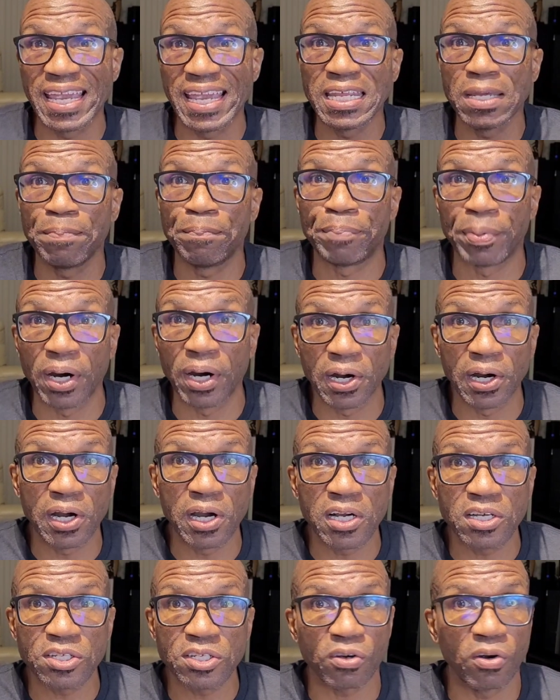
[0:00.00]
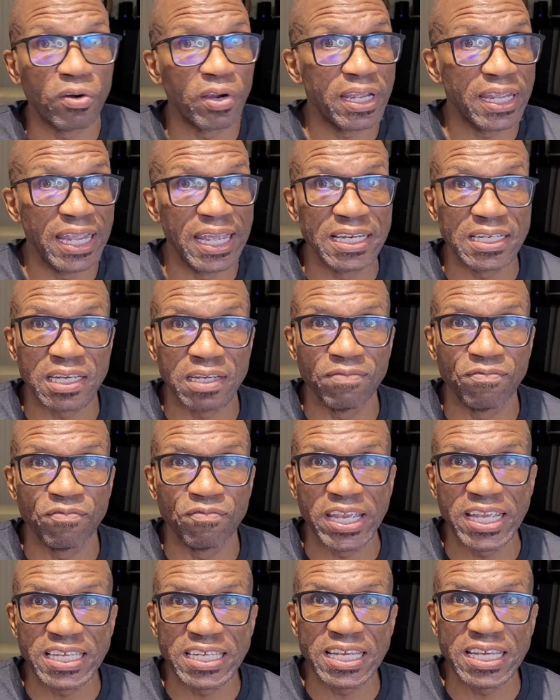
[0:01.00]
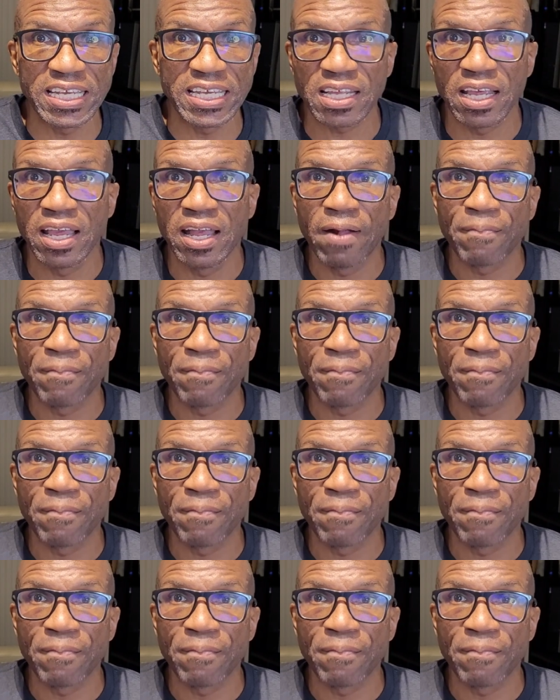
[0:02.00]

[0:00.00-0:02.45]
any bugs or inconvenience